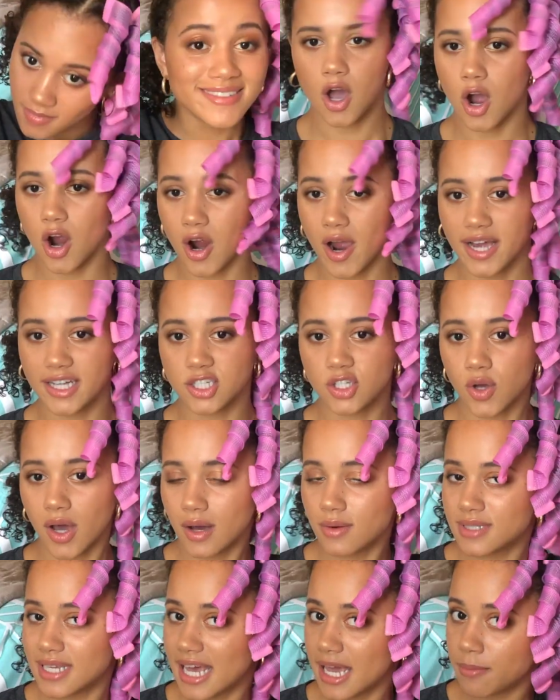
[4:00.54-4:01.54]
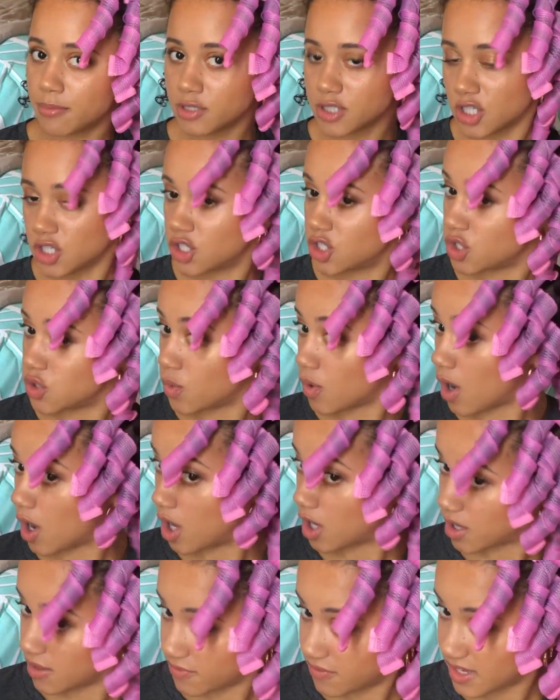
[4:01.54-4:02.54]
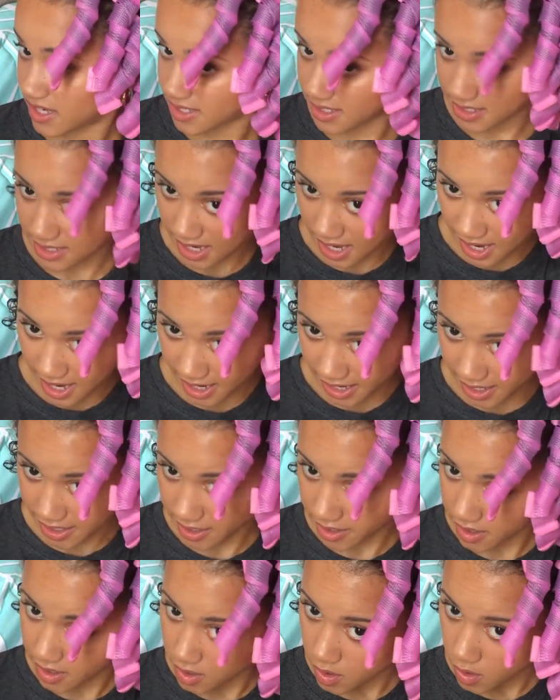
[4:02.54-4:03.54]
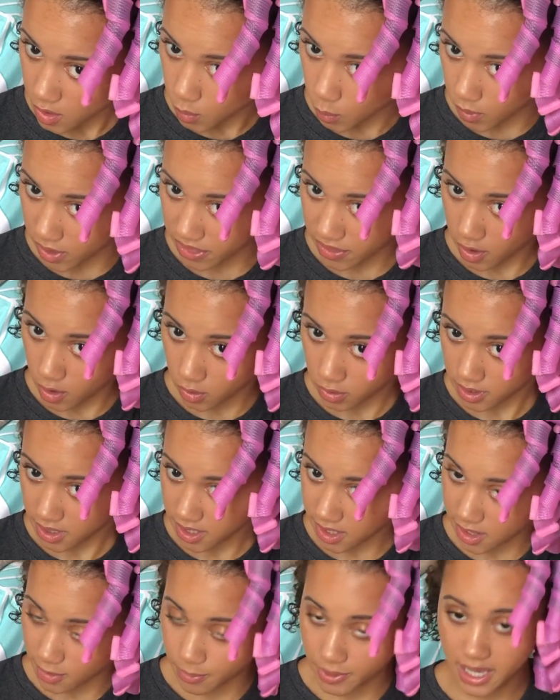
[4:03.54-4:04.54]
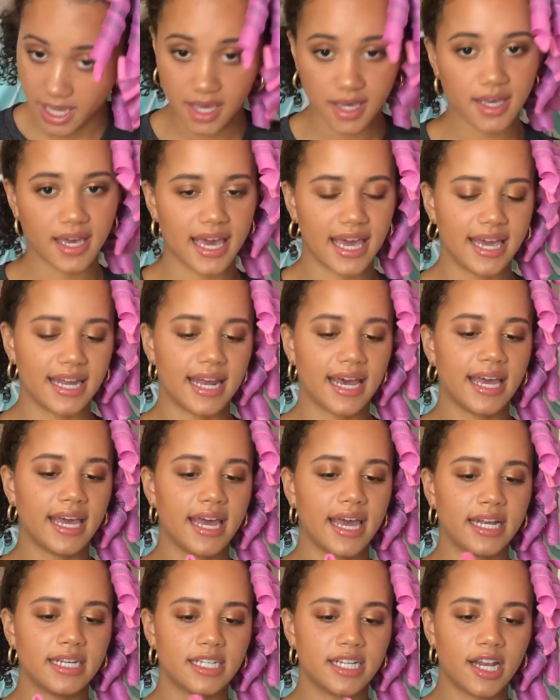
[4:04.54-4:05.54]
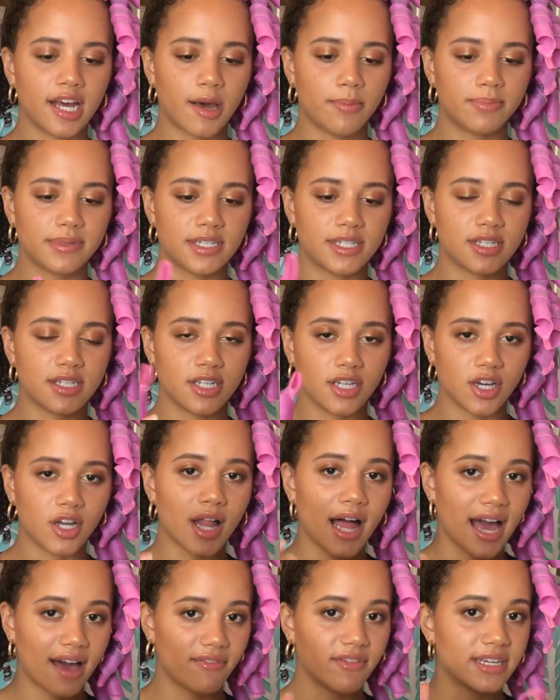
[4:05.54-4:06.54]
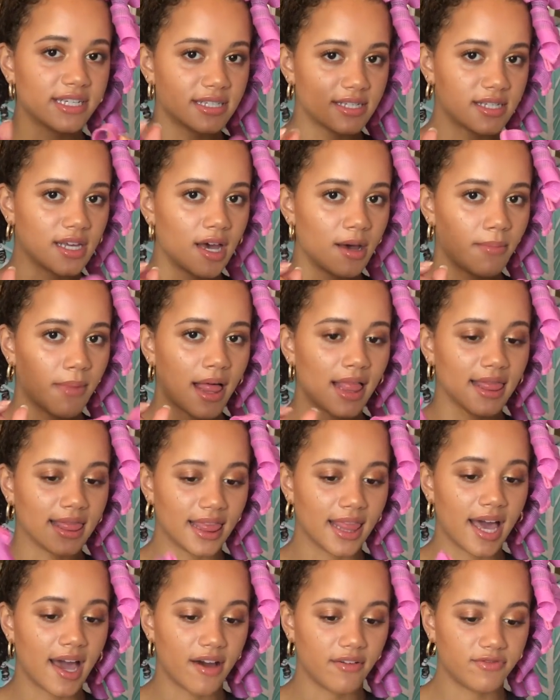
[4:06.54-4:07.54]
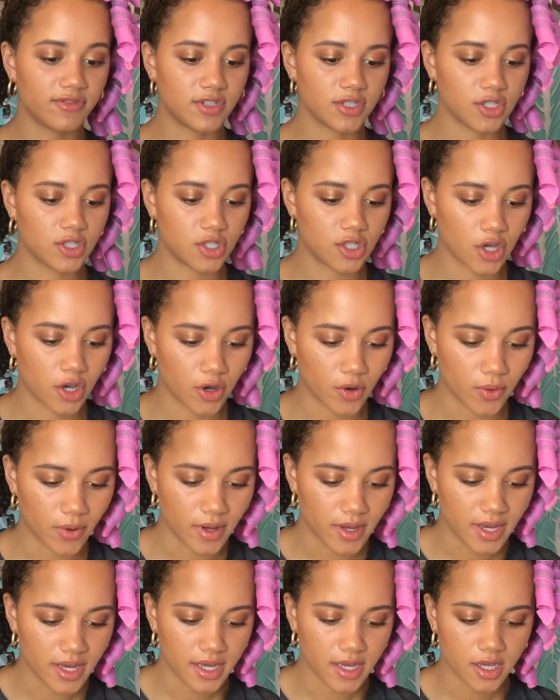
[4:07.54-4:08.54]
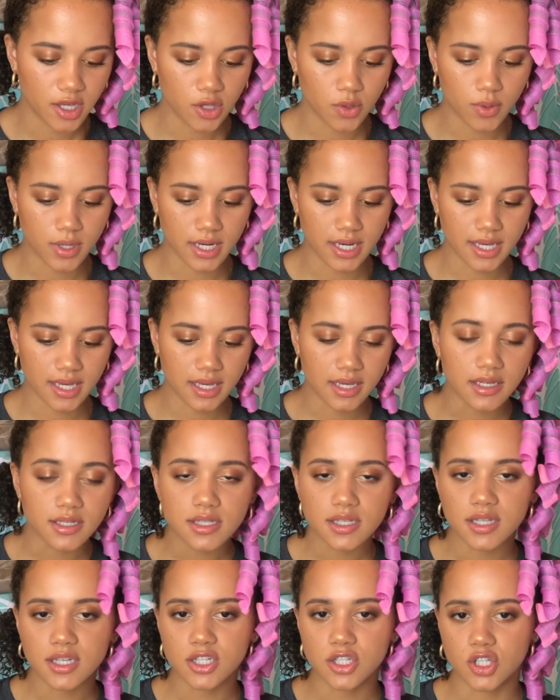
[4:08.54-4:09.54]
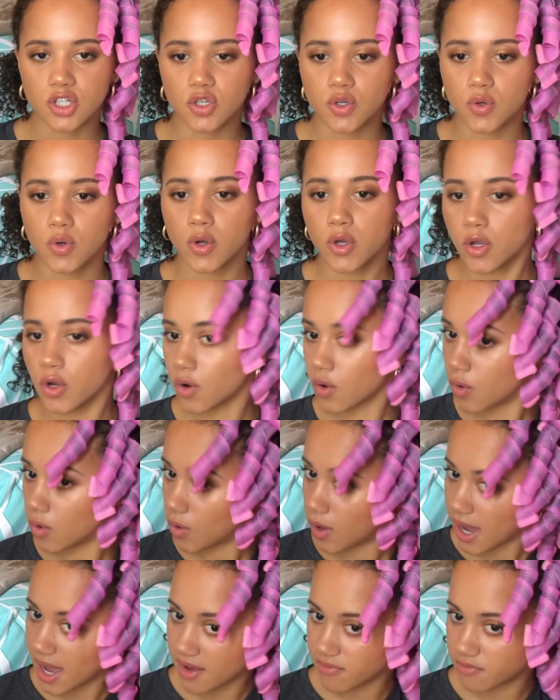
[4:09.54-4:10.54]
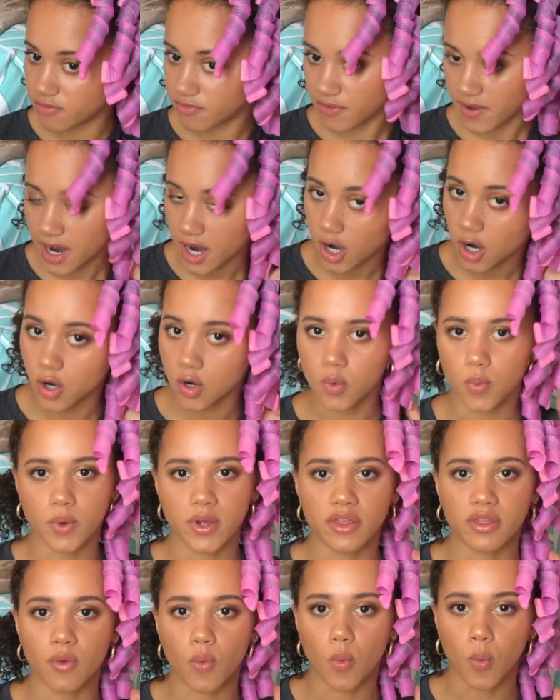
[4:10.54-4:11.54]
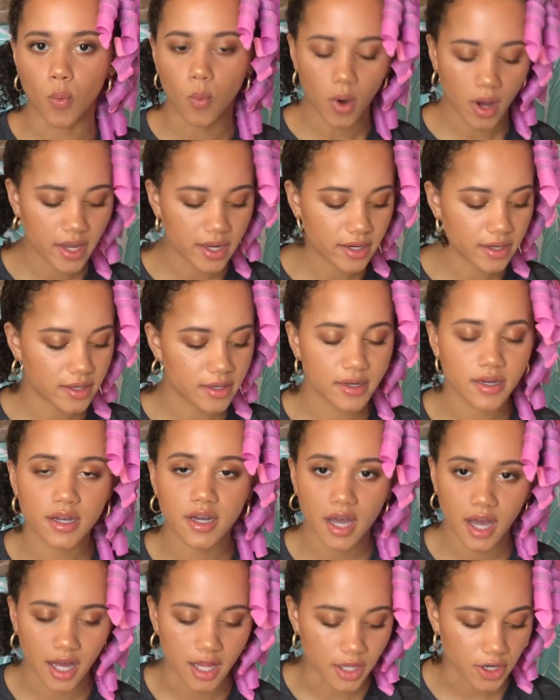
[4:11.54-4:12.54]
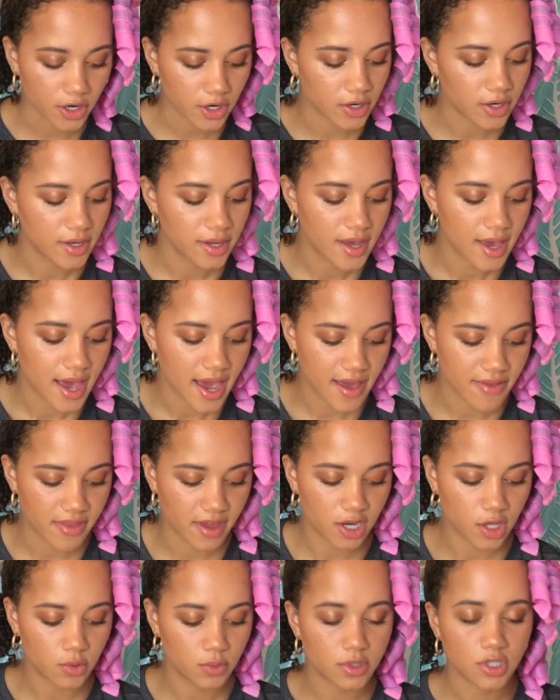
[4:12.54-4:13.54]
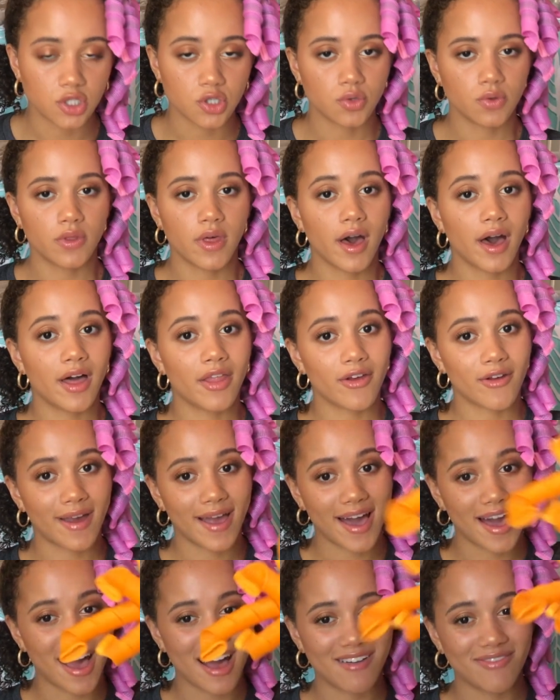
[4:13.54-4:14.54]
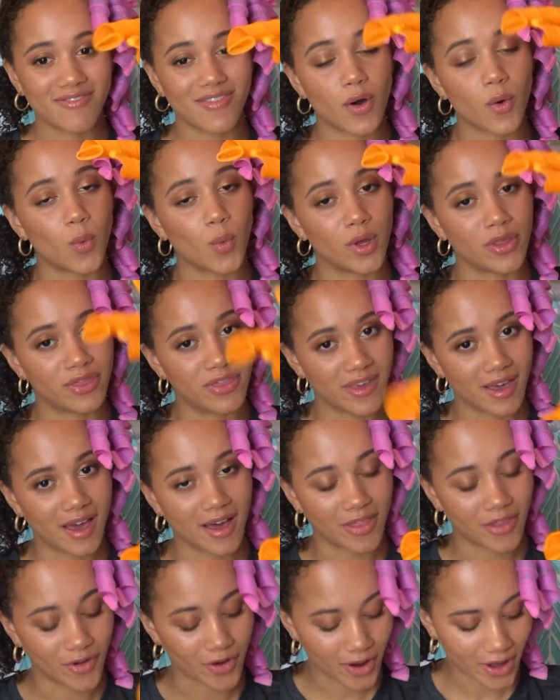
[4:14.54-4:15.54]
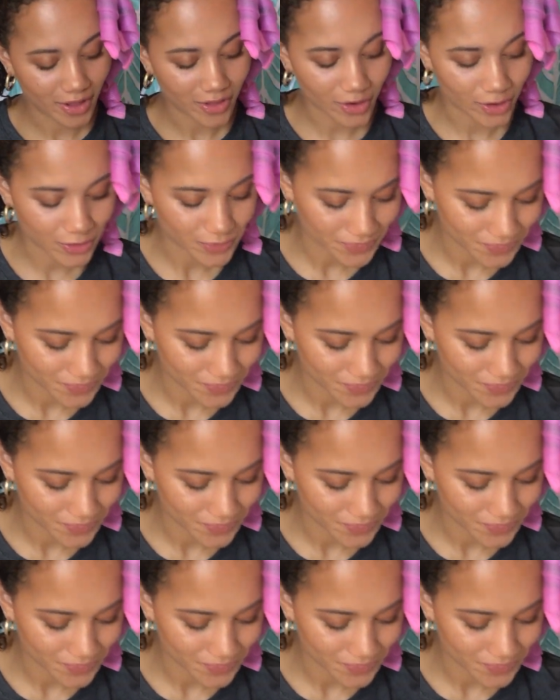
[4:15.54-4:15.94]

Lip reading: All right, so I was able to do all of this side with only the pink, and I ended up still having some left. So you can easily do your whole half of hair with one color, and then you would do the other half with the other color.